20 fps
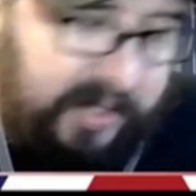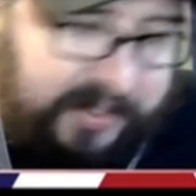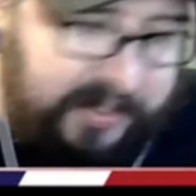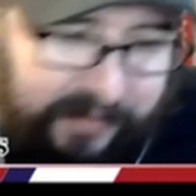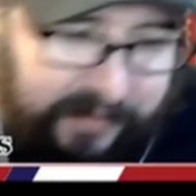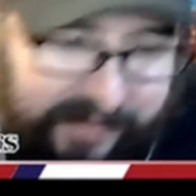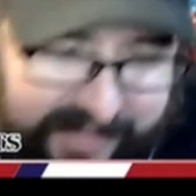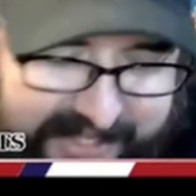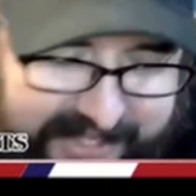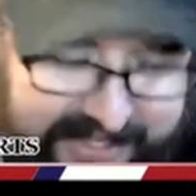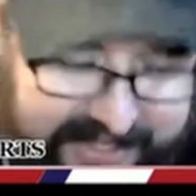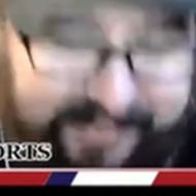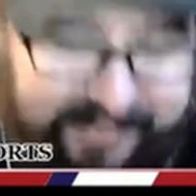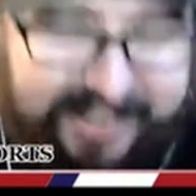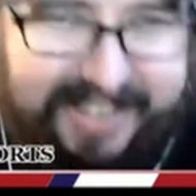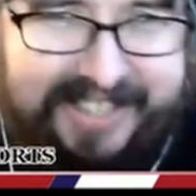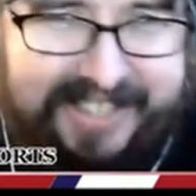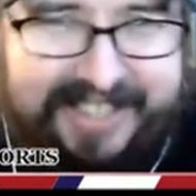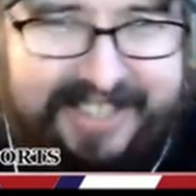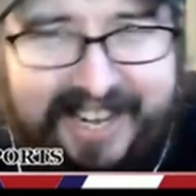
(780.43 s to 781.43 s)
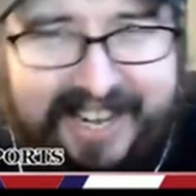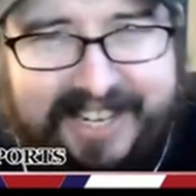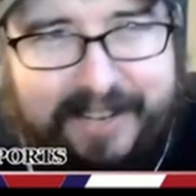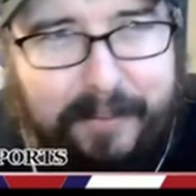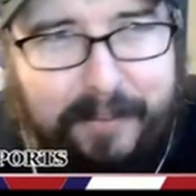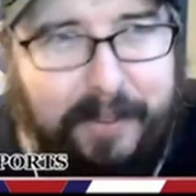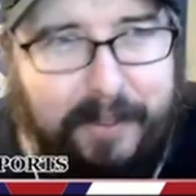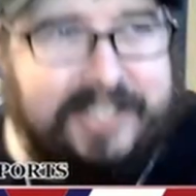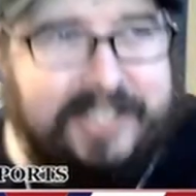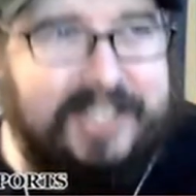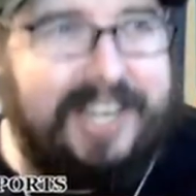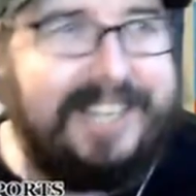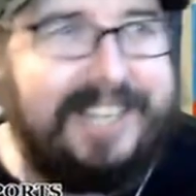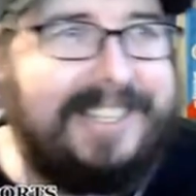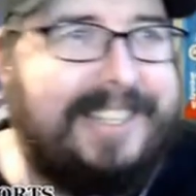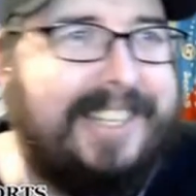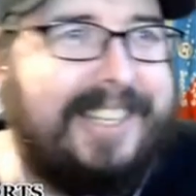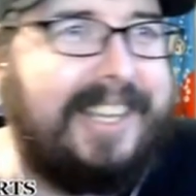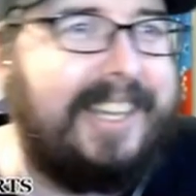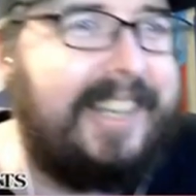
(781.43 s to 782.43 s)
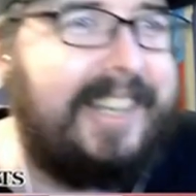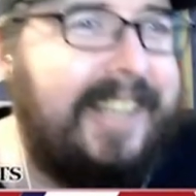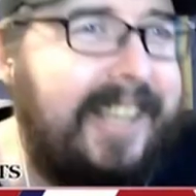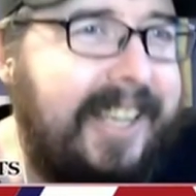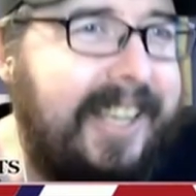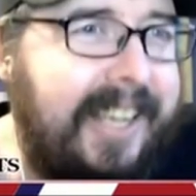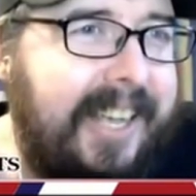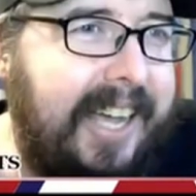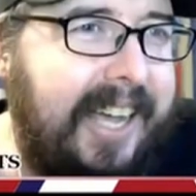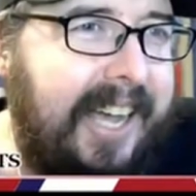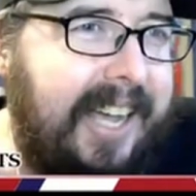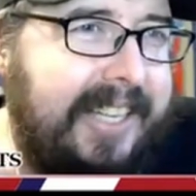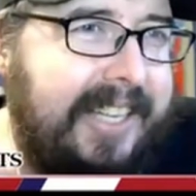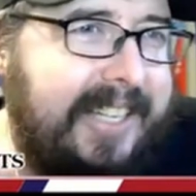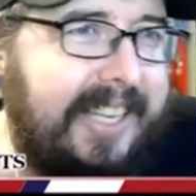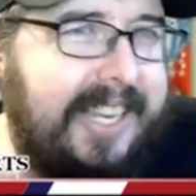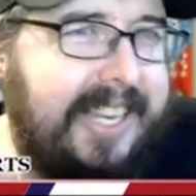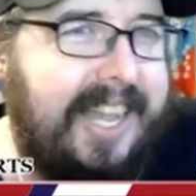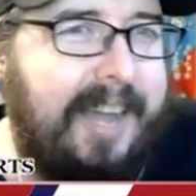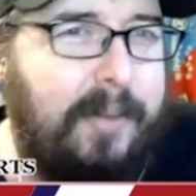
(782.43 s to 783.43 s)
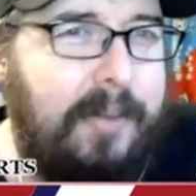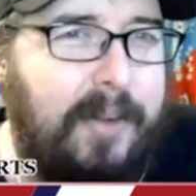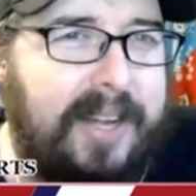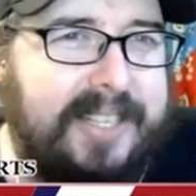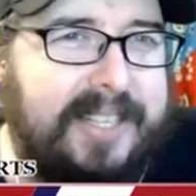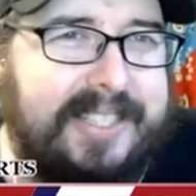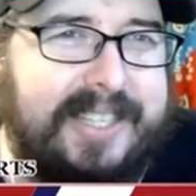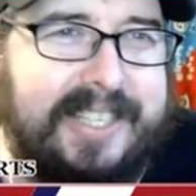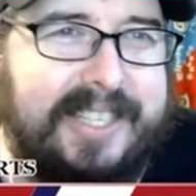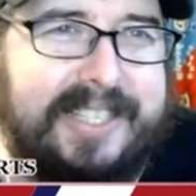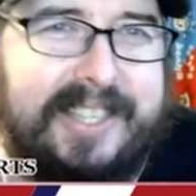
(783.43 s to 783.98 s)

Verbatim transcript: for this. But I kind of wish I did. I did not watch this